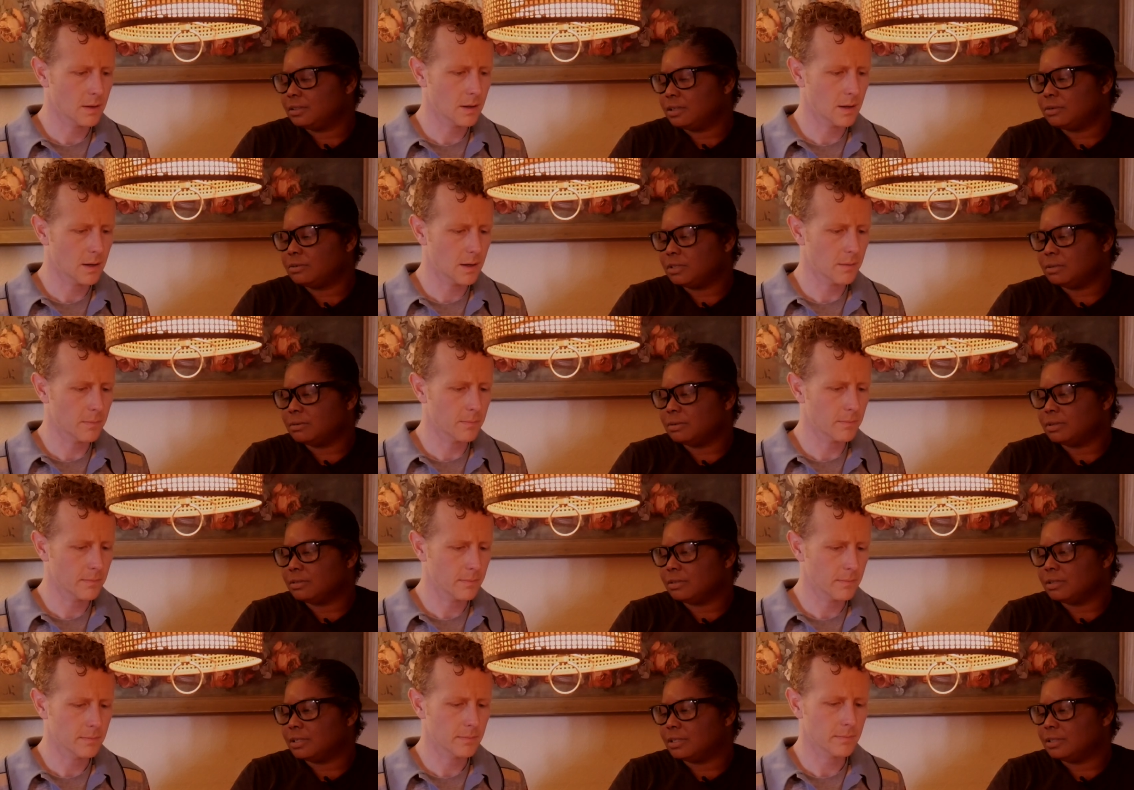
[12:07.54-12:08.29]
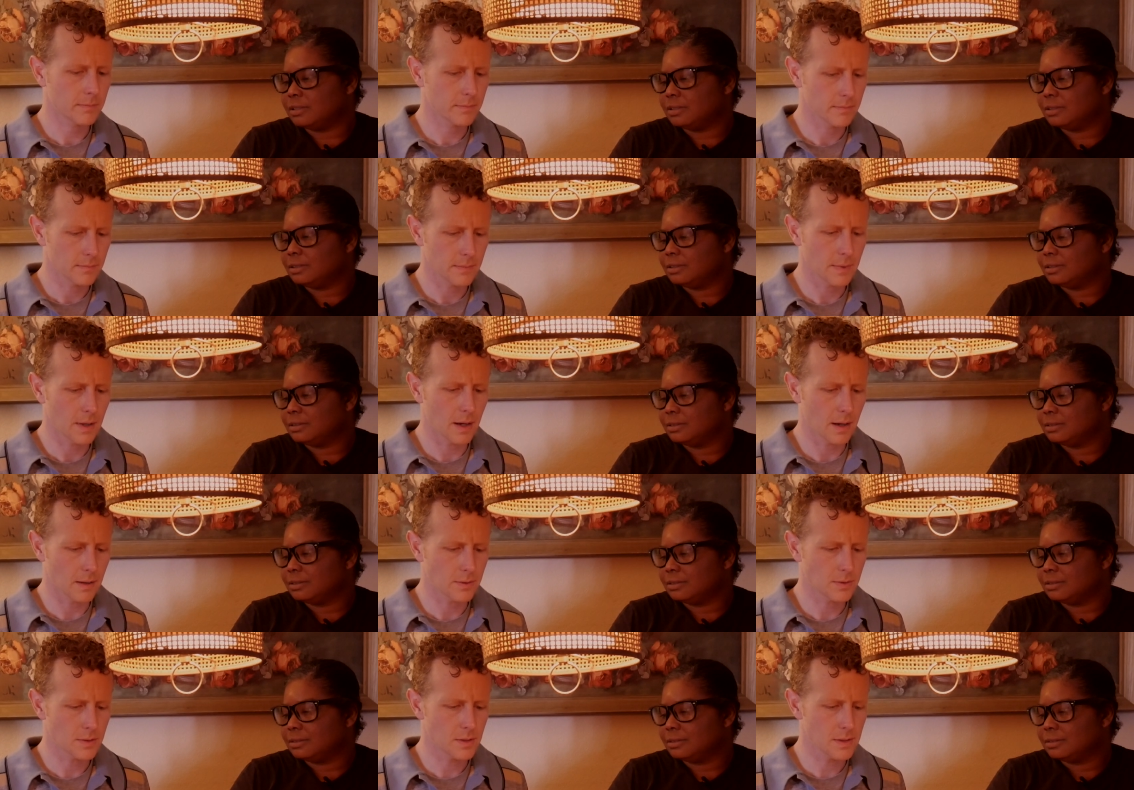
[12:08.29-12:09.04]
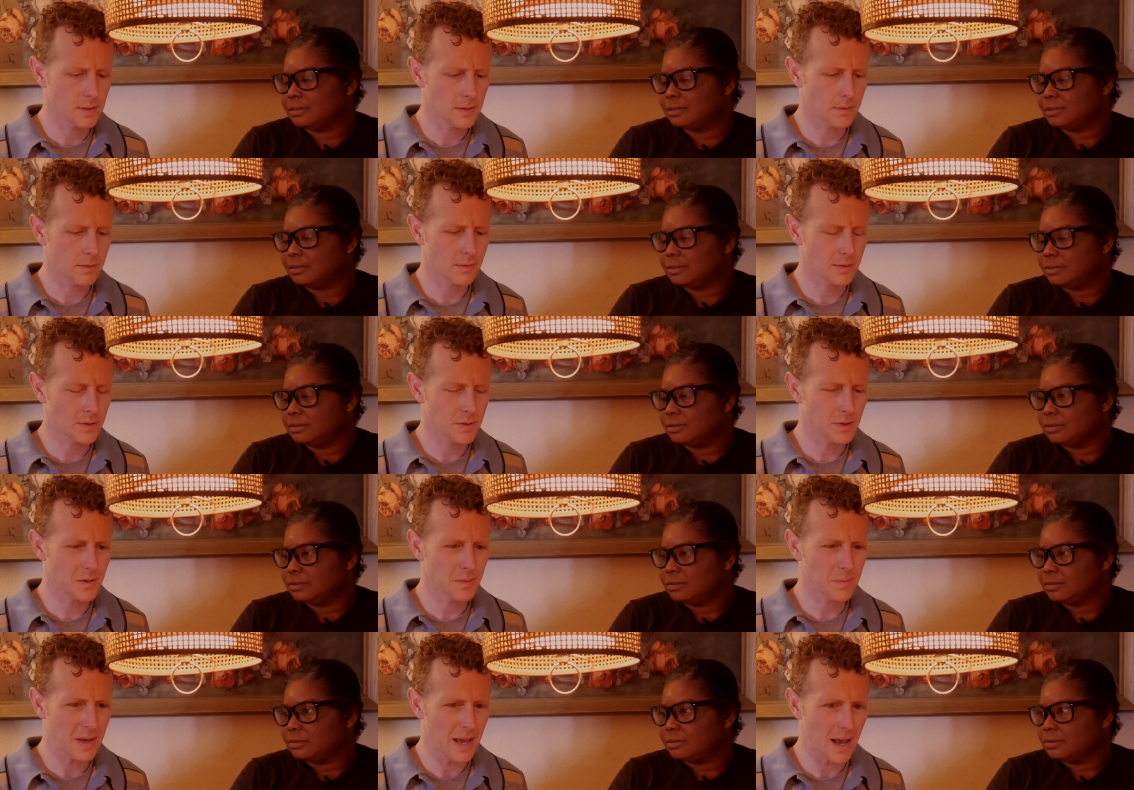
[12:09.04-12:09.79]
Speaker 1: Totally um, worth it yeah, just to
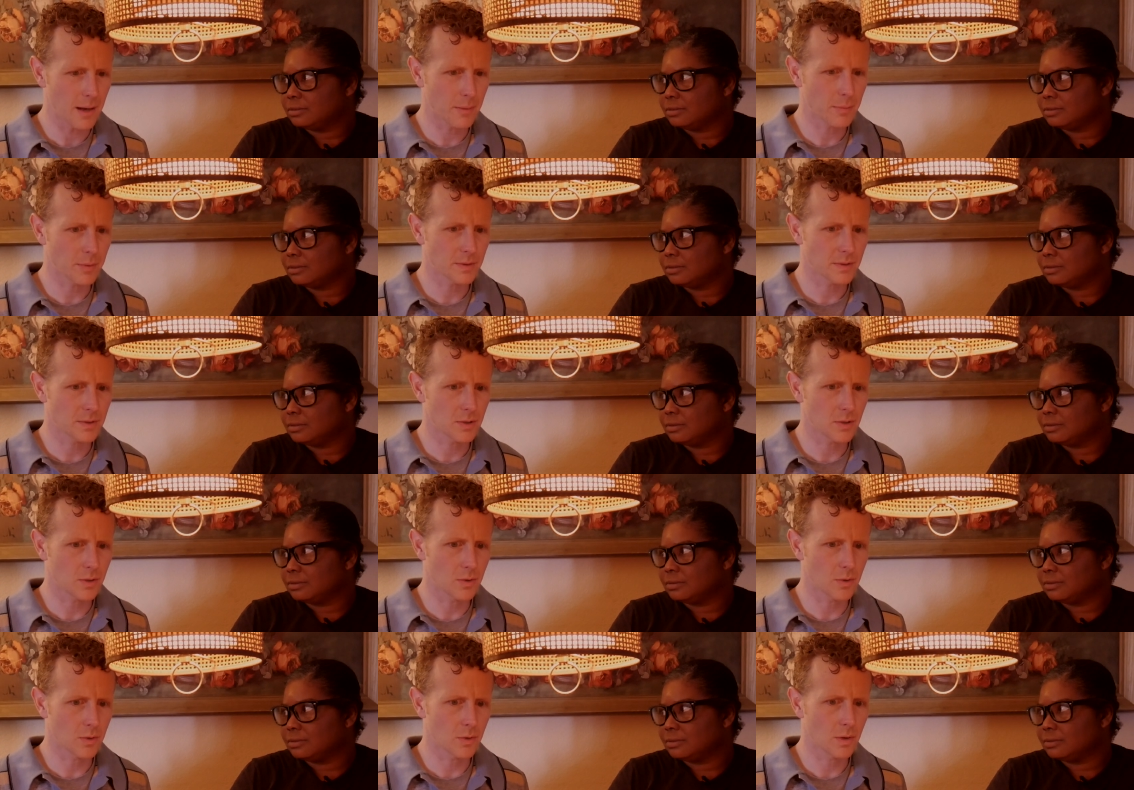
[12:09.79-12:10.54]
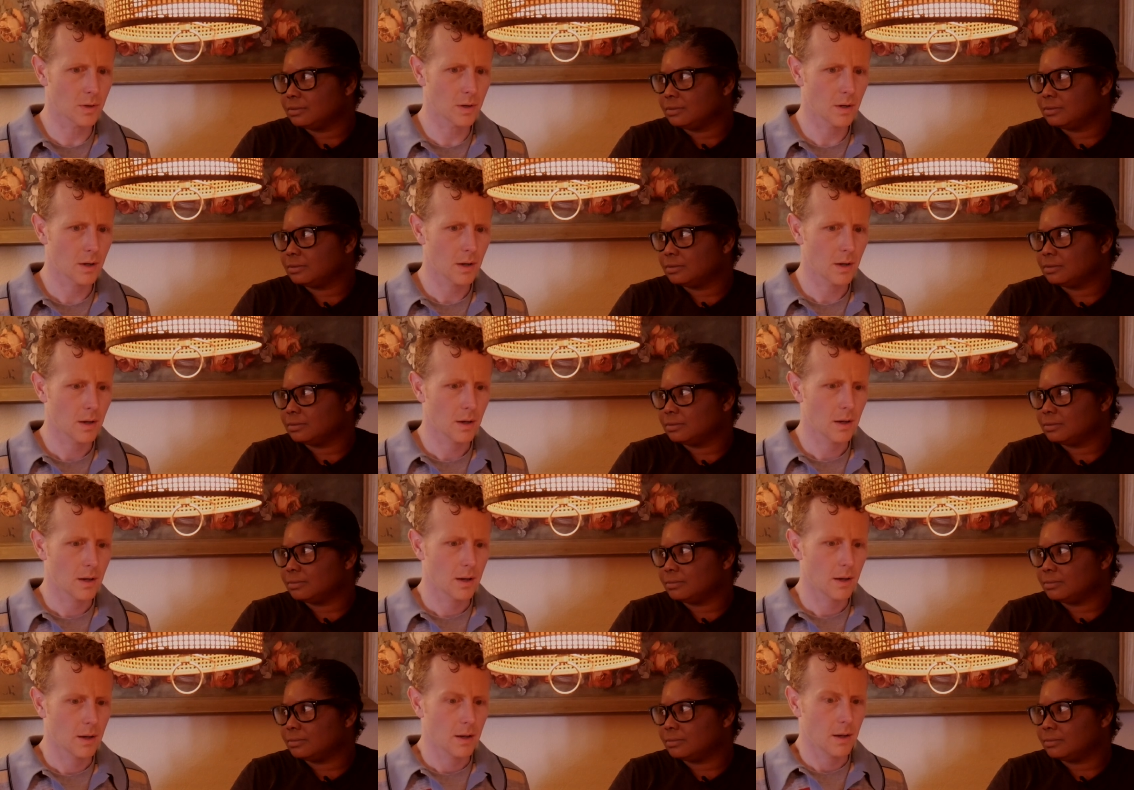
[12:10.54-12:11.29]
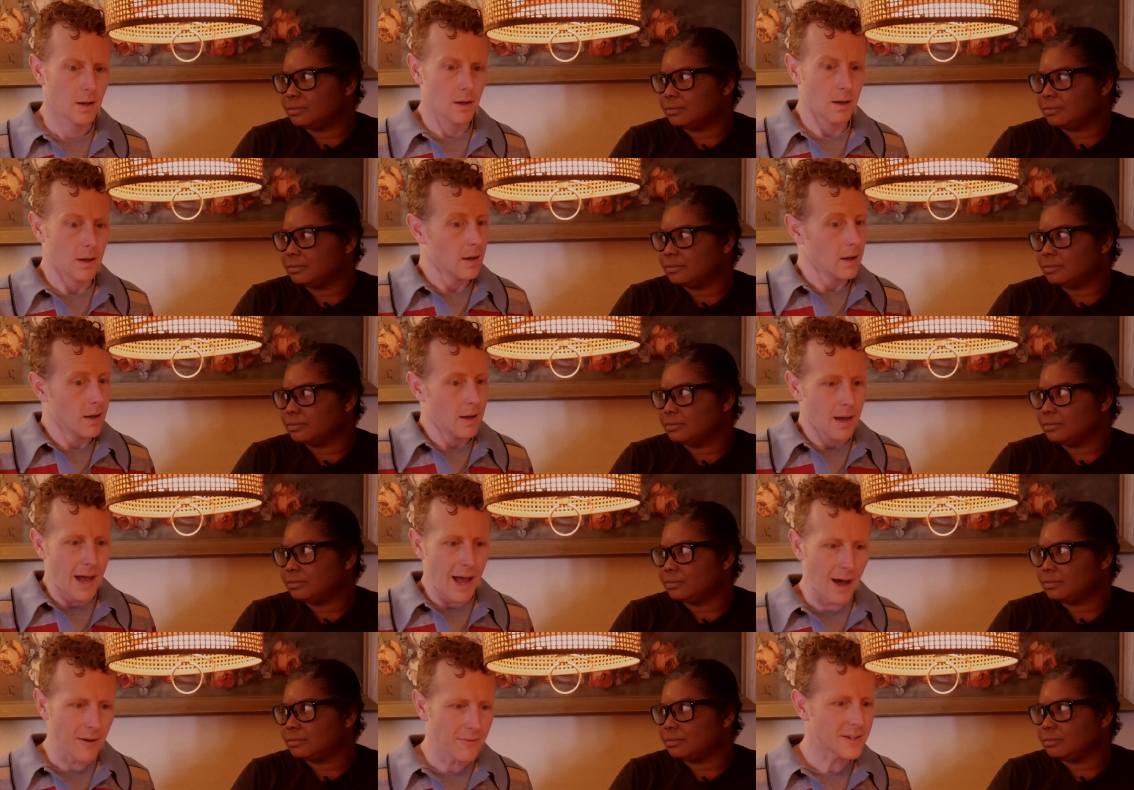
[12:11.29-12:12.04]
just to be able to
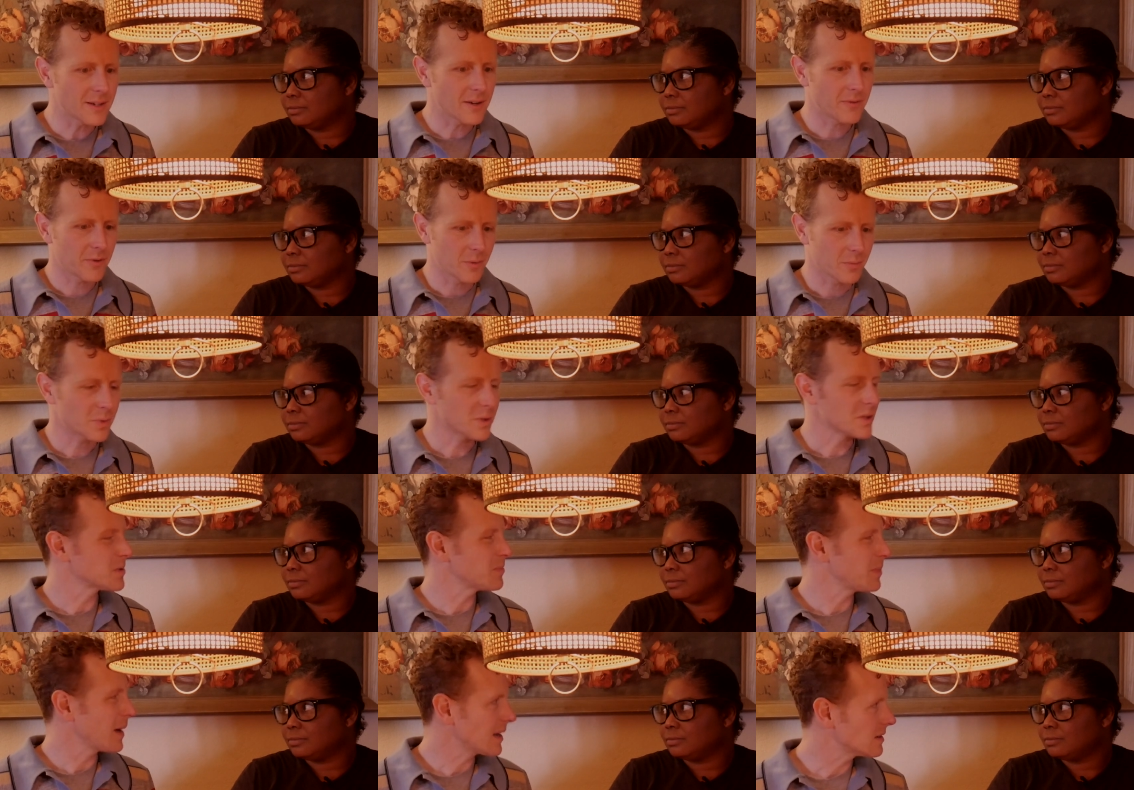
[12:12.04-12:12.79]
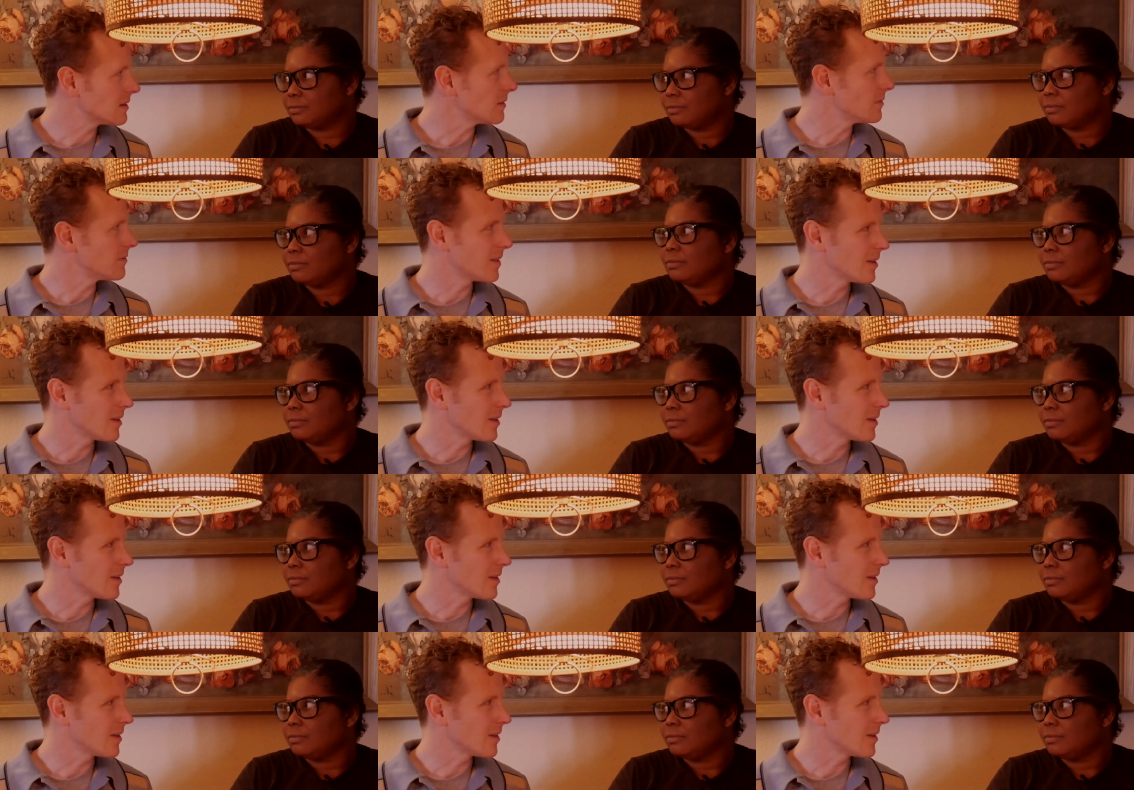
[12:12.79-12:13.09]
have a different perspective